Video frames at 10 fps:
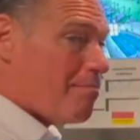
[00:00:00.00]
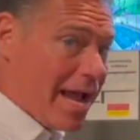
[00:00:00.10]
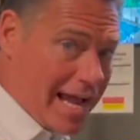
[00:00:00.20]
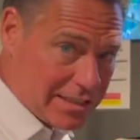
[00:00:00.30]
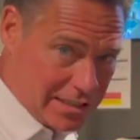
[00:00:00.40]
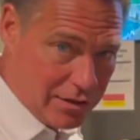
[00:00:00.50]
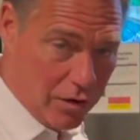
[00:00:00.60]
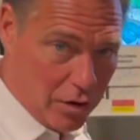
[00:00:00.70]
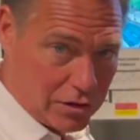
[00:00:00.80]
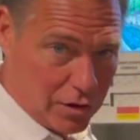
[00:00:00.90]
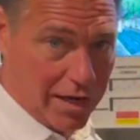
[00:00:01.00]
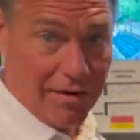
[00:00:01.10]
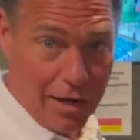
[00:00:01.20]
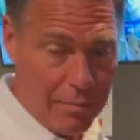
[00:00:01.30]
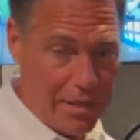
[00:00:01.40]
massive hard drive.
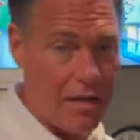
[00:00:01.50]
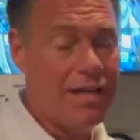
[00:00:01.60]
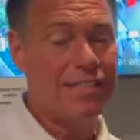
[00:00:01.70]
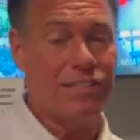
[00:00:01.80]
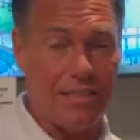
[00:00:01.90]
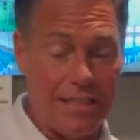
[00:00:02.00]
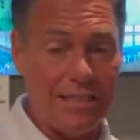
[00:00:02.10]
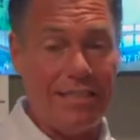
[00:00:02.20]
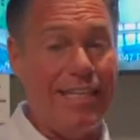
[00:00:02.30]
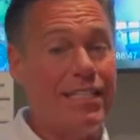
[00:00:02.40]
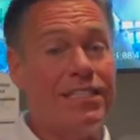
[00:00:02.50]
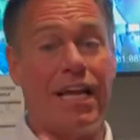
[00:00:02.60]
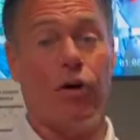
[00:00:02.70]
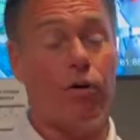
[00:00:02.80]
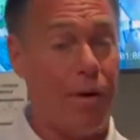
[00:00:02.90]
How big? 16
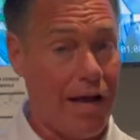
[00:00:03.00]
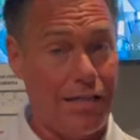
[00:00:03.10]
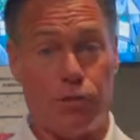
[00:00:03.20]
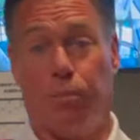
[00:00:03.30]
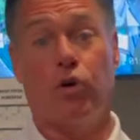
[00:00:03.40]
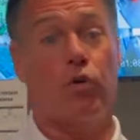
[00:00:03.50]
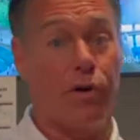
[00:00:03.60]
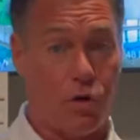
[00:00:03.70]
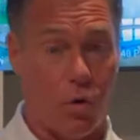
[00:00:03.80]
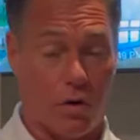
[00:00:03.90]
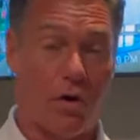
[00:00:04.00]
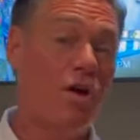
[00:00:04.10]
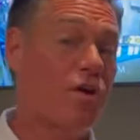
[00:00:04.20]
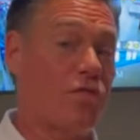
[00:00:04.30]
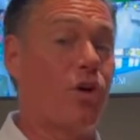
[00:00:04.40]
terabytes per recorder,
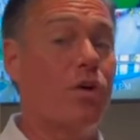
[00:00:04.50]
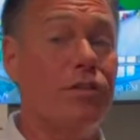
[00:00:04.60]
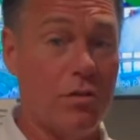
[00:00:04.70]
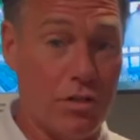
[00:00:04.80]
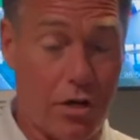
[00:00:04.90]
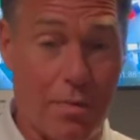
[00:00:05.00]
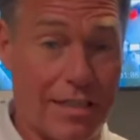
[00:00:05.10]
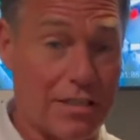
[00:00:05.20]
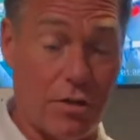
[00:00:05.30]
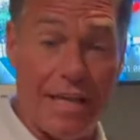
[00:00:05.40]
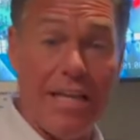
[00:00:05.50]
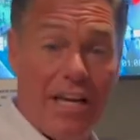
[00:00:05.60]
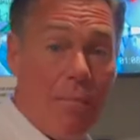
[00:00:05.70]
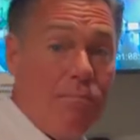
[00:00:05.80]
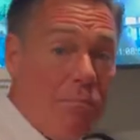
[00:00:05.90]
32 terabytes. So they can
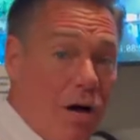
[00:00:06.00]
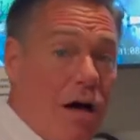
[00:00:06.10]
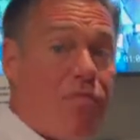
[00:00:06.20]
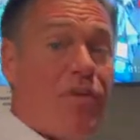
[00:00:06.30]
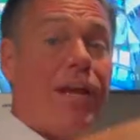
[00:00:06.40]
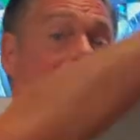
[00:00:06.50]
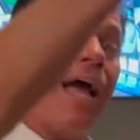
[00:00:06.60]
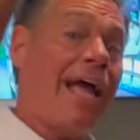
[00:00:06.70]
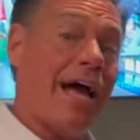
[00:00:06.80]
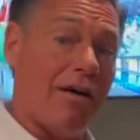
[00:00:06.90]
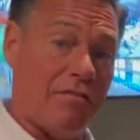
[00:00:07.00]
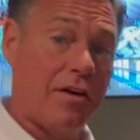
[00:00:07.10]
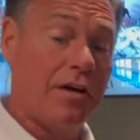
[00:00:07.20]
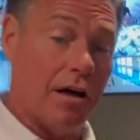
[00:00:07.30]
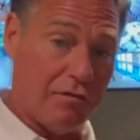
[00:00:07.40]
get a month and a half
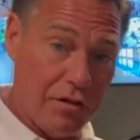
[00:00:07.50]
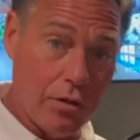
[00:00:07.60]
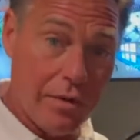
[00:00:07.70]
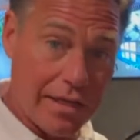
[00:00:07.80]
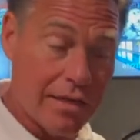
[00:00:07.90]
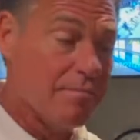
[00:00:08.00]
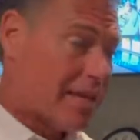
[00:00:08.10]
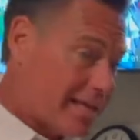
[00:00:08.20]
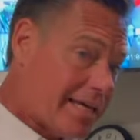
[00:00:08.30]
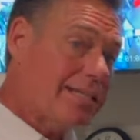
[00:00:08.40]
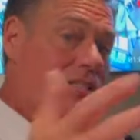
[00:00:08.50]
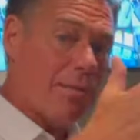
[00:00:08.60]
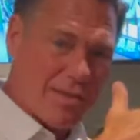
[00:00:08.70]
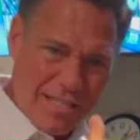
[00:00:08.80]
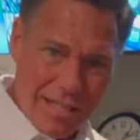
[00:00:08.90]
a viewing in case
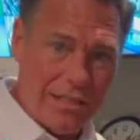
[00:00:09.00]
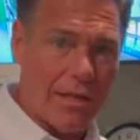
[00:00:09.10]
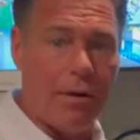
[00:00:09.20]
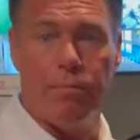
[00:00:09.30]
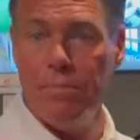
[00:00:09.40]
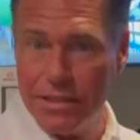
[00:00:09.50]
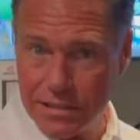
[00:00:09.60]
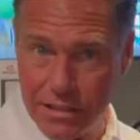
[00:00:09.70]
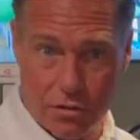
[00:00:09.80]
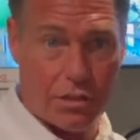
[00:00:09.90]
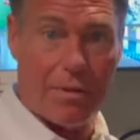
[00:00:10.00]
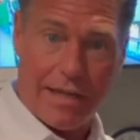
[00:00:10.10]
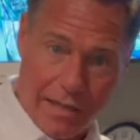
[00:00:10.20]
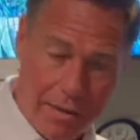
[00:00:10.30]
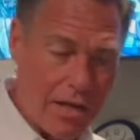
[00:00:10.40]
something did come up missing or somebody
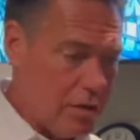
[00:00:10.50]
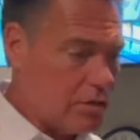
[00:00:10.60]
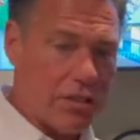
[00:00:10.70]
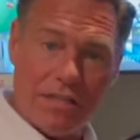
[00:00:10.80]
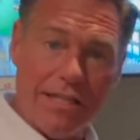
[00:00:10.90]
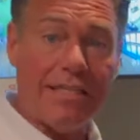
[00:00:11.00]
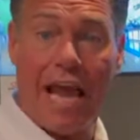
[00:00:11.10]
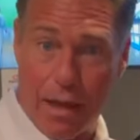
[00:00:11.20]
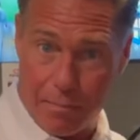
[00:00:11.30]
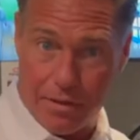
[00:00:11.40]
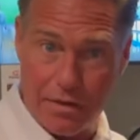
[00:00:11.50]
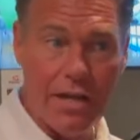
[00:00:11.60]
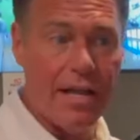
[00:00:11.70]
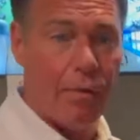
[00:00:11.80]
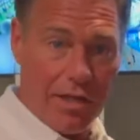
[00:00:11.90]
can, you know, just things happen
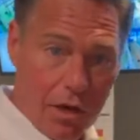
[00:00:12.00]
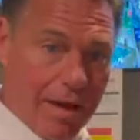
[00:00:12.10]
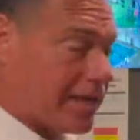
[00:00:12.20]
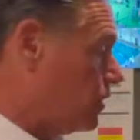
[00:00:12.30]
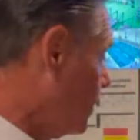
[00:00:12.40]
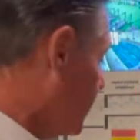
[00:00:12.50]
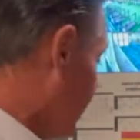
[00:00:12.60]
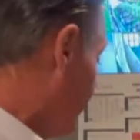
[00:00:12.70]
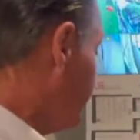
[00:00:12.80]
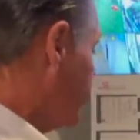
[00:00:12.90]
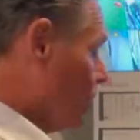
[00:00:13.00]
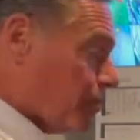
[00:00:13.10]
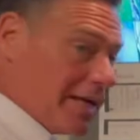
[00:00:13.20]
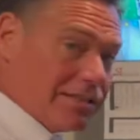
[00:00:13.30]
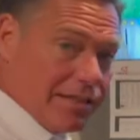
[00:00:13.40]
and we can go back and look at that. The
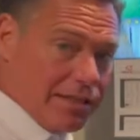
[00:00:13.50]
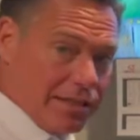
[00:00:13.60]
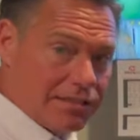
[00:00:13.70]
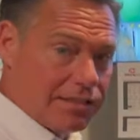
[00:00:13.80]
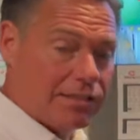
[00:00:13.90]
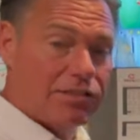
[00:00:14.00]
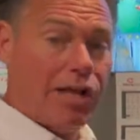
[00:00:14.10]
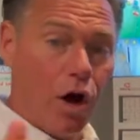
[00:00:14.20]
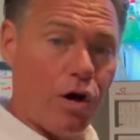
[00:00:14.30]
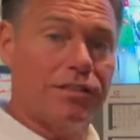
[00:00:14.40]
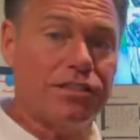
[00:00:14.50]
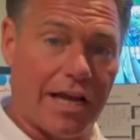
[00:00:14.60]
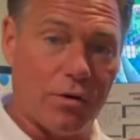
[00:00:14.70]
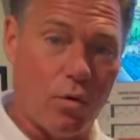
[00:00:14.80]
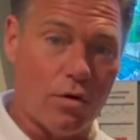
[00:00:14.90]
blessing of this is the
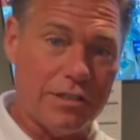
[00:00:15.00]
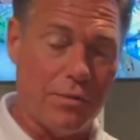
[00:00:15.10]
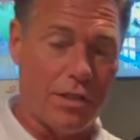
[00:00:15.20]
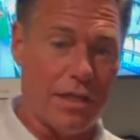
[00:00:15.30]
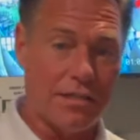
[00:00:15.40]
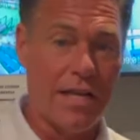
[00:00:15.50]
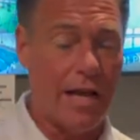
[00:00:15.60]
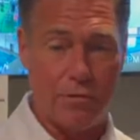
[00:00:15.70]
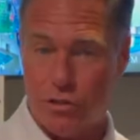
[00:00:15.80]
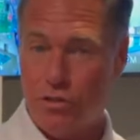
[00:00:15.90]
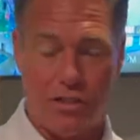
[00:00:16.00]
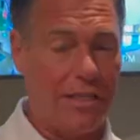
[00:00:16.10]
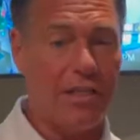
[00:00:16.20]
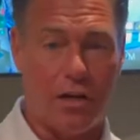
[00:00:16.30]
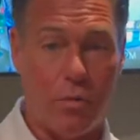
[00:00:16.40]
on-site warranty with us. I'm sure you have seen
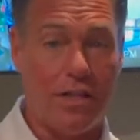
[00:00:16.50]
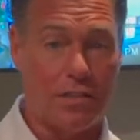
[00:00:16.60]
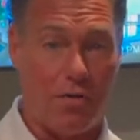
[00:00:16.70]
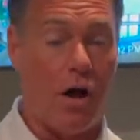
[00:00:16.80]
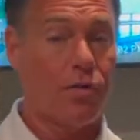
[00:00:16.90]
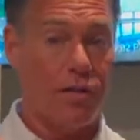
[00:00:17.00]
cutaways of all the